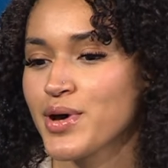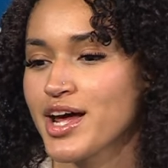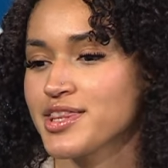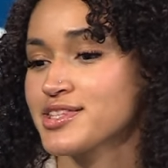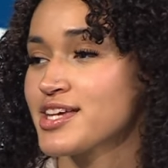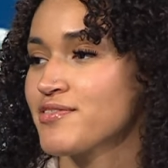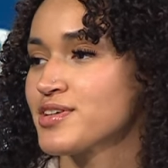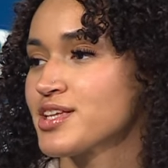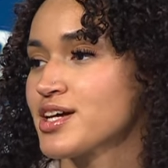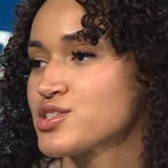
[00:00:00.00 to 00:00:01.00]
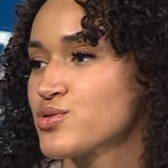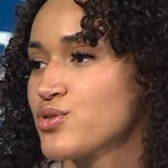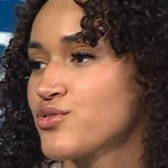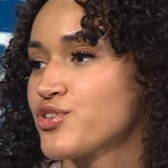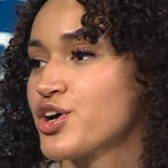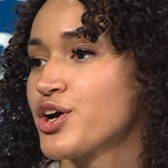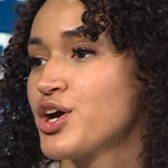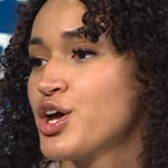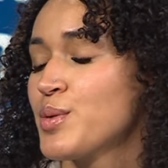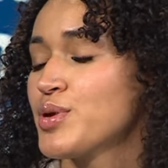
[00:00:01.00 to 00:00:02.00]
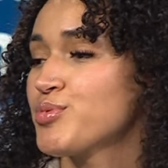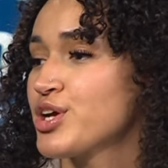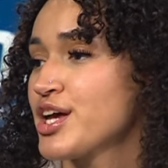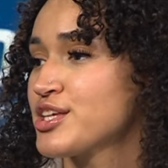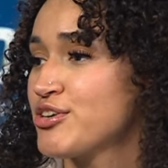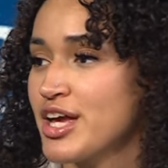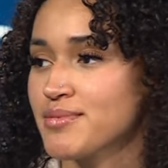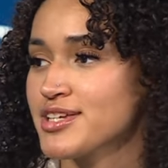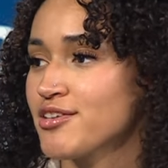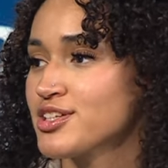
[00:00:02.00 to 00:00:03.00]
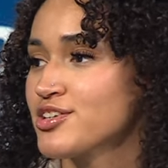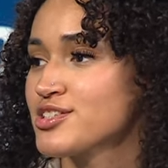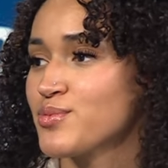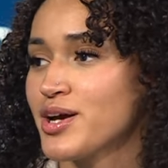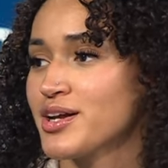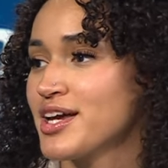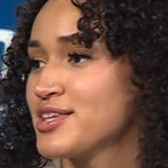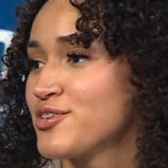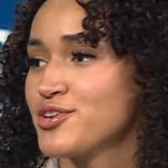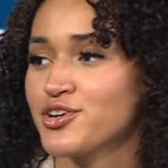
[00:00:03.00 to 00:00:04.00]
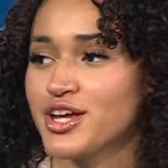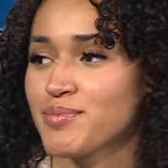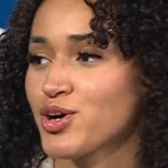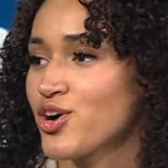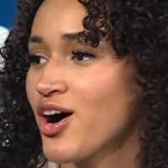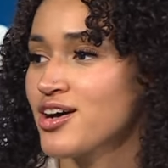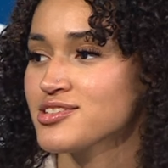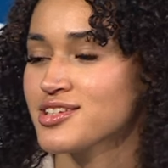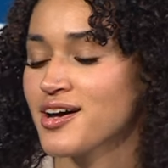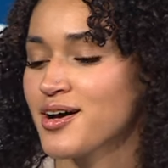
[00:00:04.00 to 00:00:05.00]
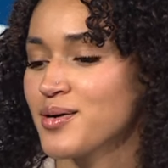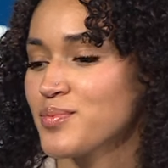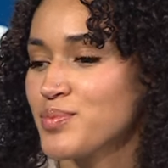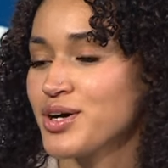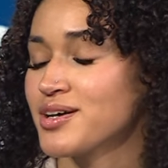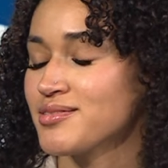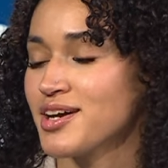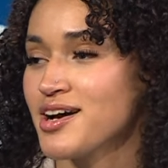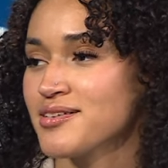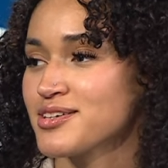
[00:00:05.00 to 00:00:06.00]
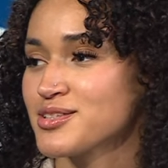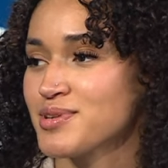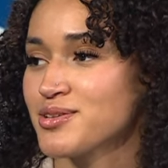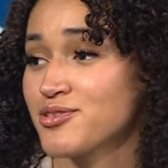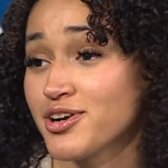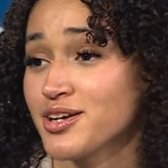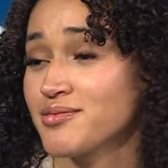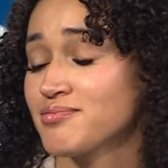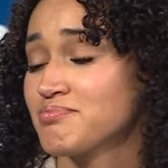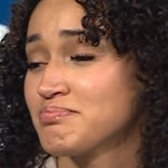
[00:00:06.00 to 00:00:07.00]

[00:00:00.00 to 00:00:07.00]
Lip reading: But I definitely think it's cool for people to get their names out there. It's a way to get your name across. But, yeah, it's been great.